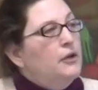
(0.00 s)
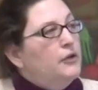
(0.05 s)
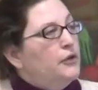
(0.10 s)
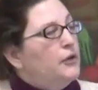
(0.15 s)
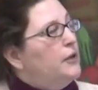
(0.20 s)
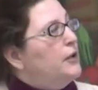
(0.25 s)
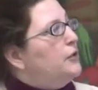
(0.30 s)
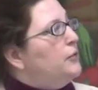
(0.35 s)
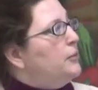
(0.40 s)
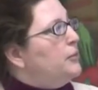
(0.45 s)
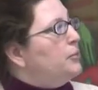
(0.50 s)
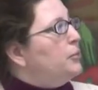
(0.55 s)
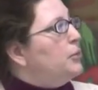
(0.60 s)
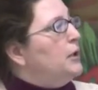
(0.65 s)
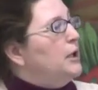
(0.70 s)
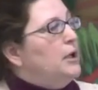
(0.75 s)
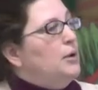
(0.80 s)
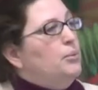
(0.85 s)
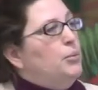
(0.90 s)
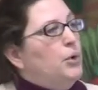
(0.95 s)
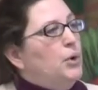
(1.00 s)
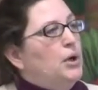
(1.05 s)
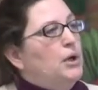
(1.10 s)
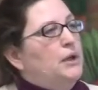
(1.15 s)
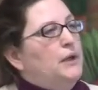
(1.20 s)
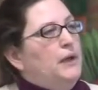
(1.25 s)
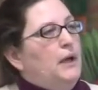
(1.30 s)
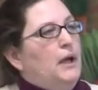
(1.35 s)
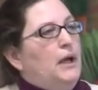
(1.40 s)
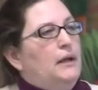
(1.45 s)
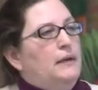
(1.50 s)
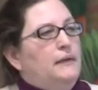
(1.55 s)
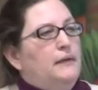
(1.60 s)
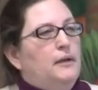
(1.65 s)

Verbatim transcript: So this was really important to us,